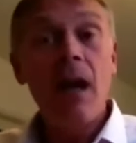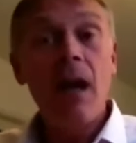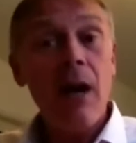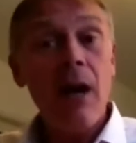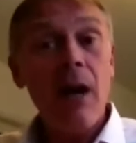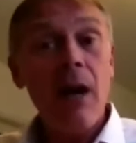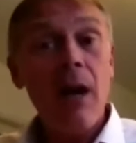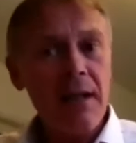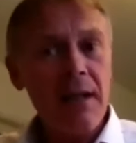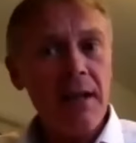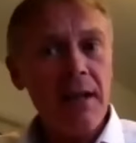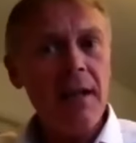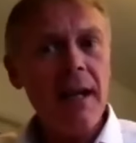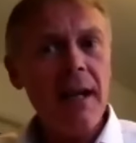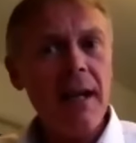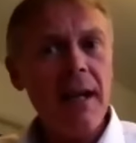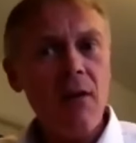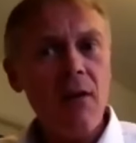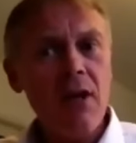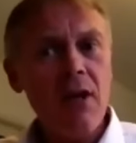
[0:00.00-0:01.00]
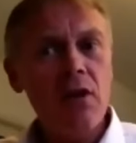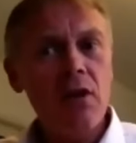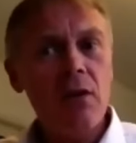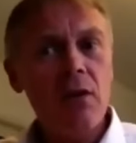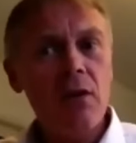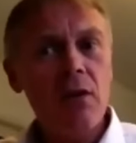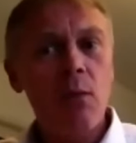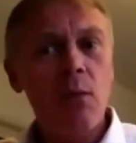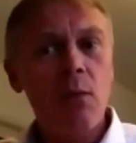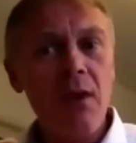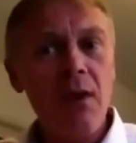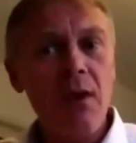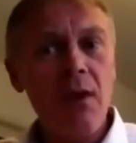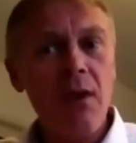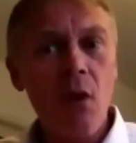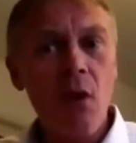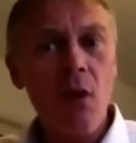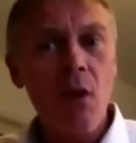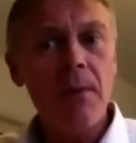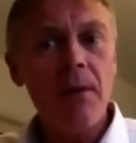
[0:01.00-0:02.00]
I went into the garage with
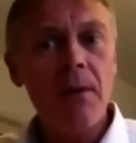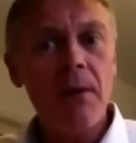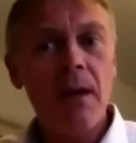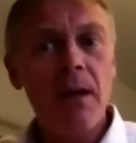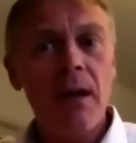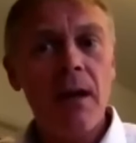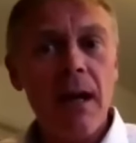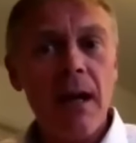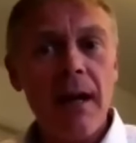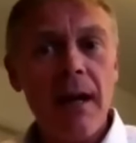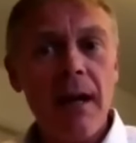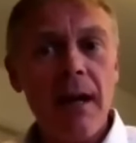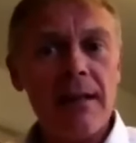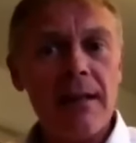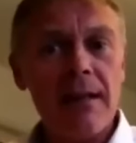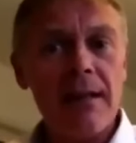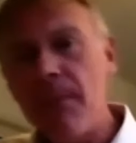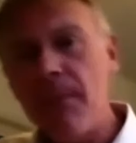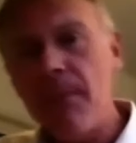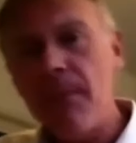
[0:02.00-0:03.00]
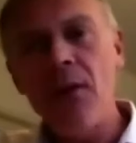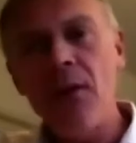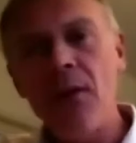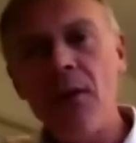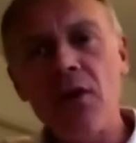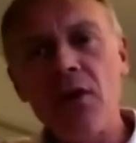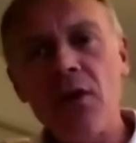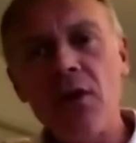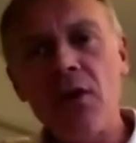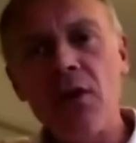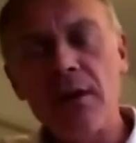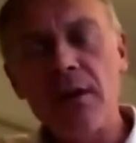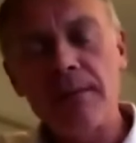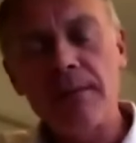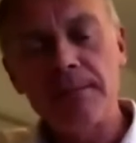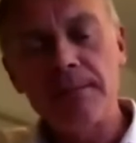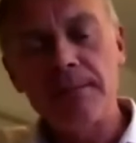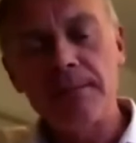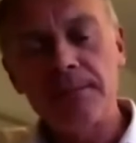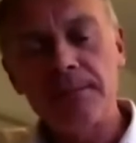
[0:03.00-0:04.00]
a rope and I slammed the door shut.
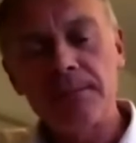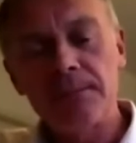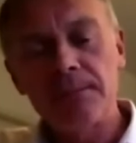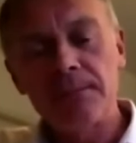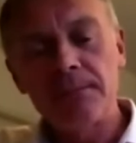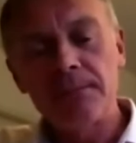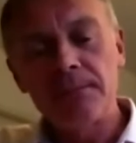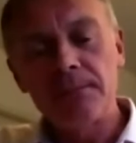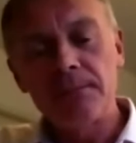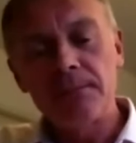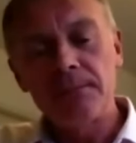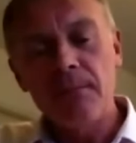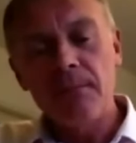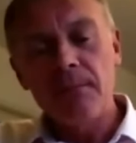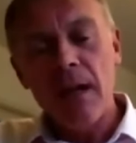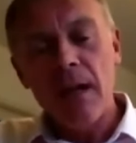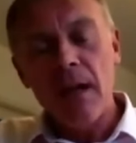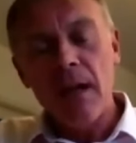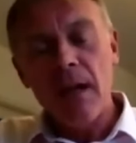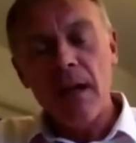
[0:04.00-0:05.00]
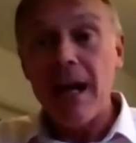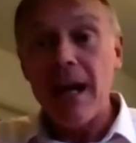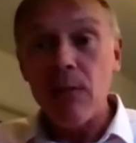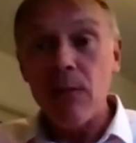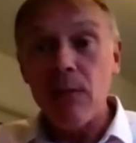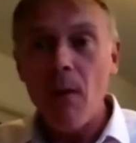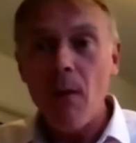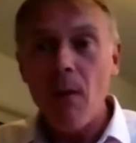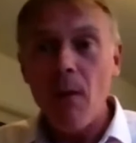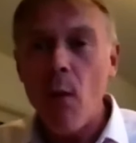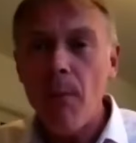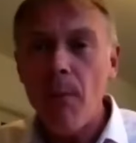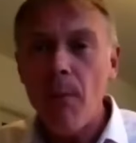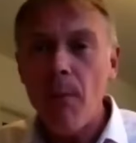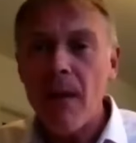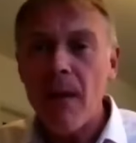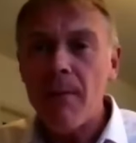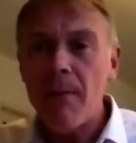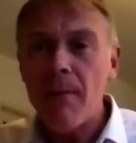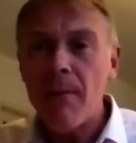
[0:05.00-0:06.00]
And I had one
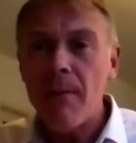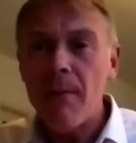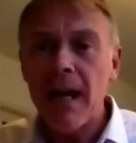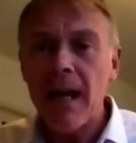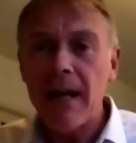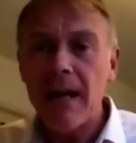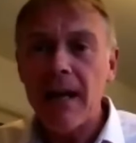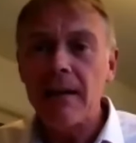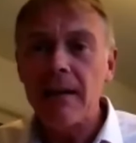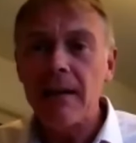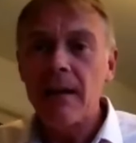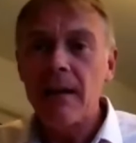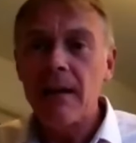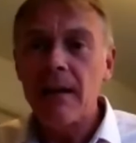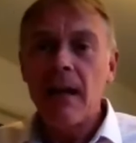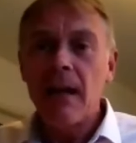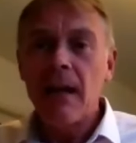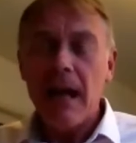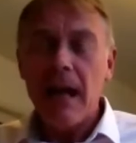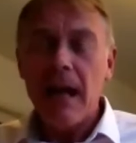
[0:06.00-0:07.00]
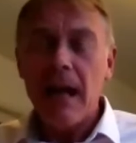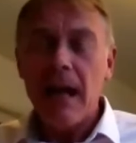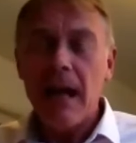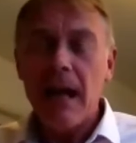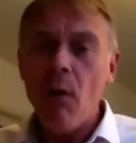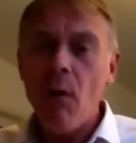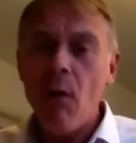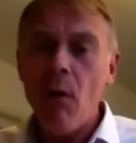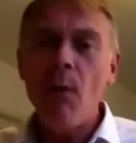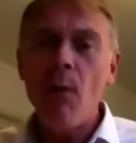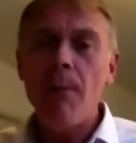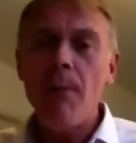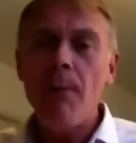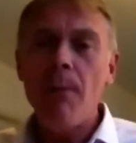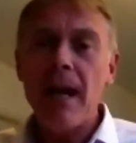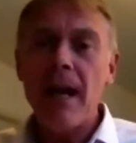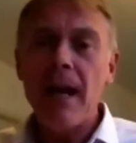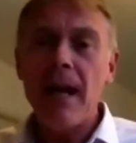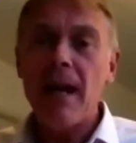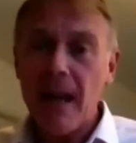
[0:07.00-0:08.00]
more beer in my hand. I'll have one
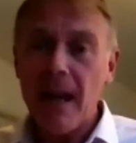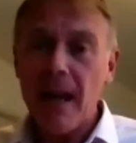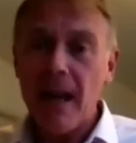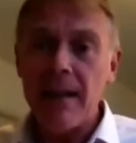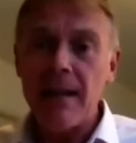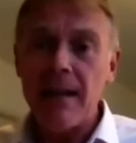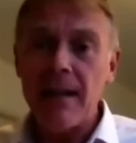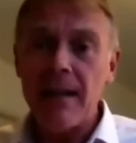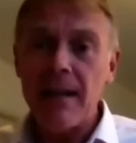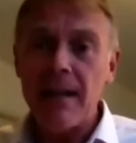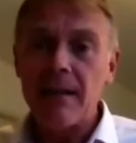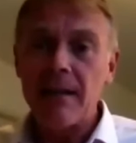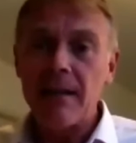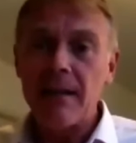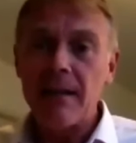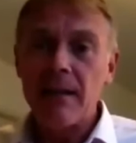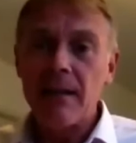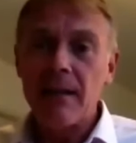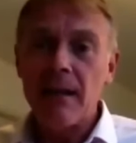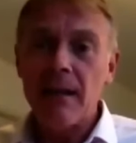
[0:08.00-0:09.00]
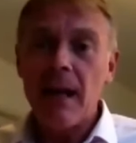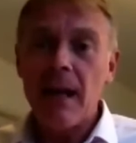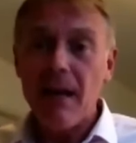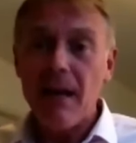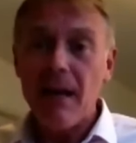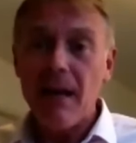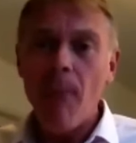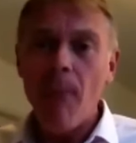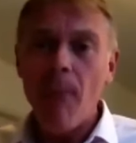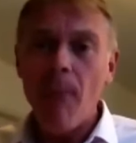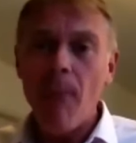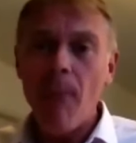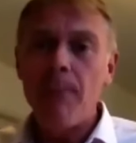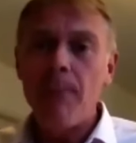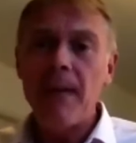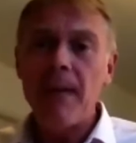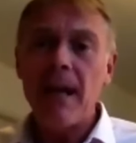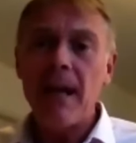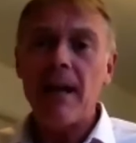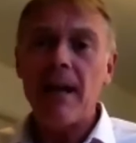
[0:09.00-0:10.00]
more beer and I'll end it. I'll have
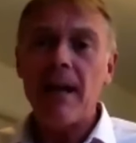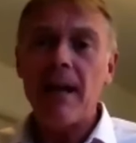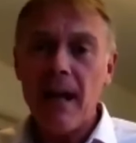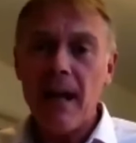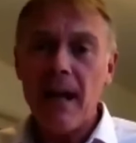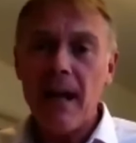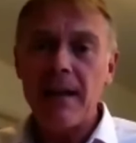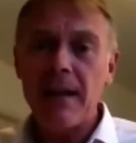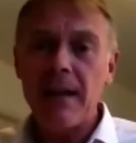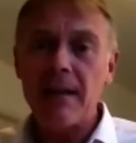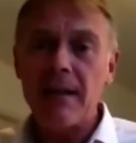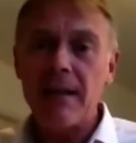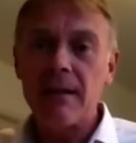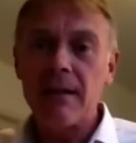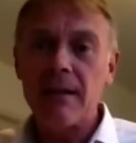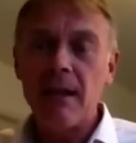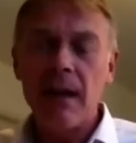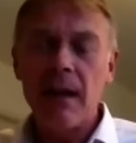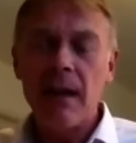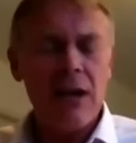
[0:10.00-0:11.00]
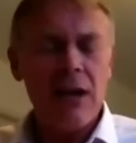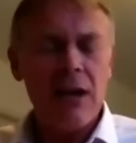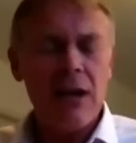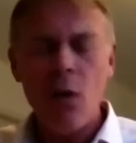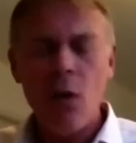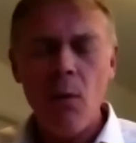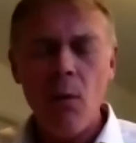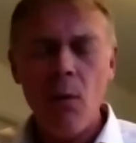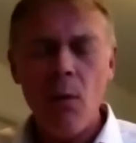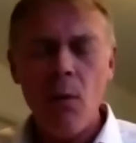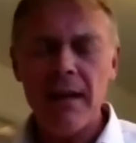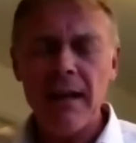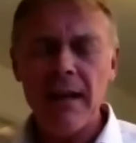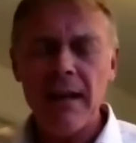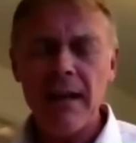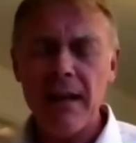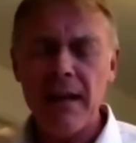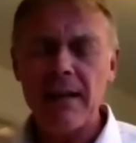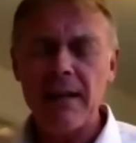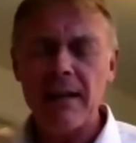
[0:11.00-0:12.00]
one more beer and I'll end it. I don't
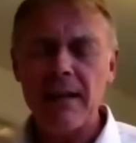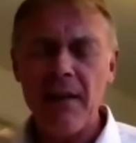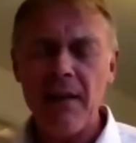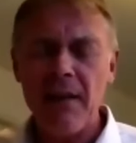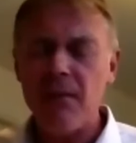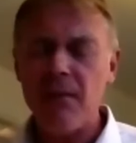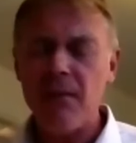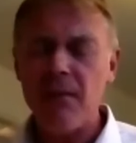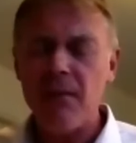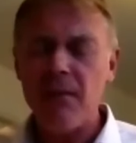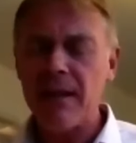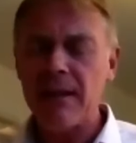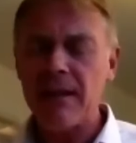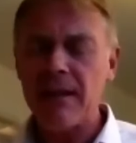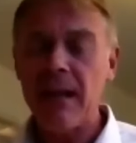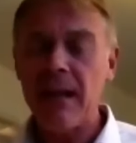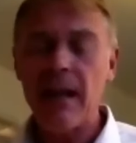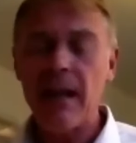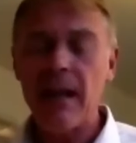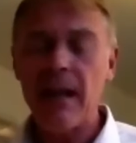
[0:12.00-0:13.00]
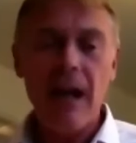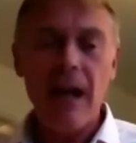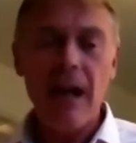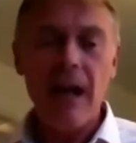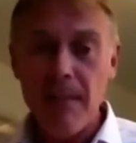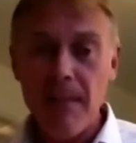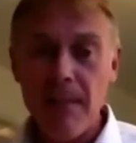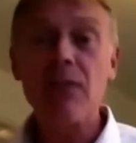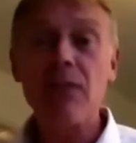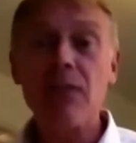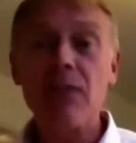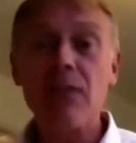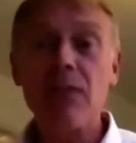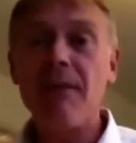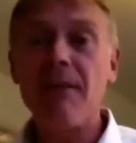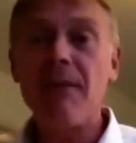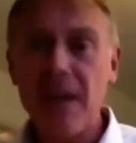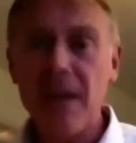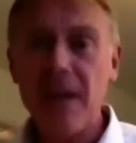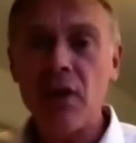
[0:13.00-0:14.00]
want to die this death of cancer. I
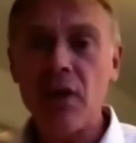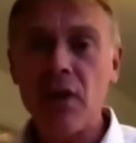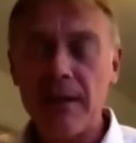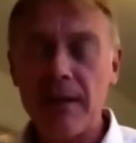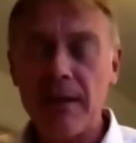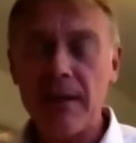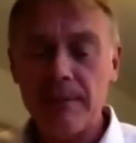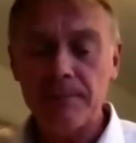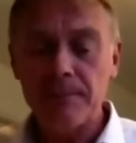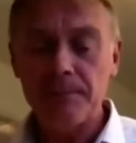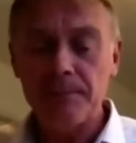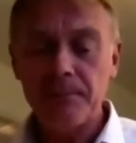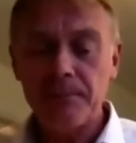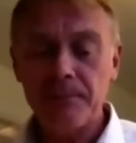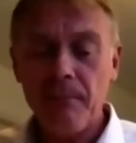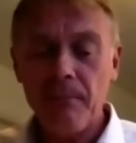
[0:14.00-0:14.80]
may as well finish it.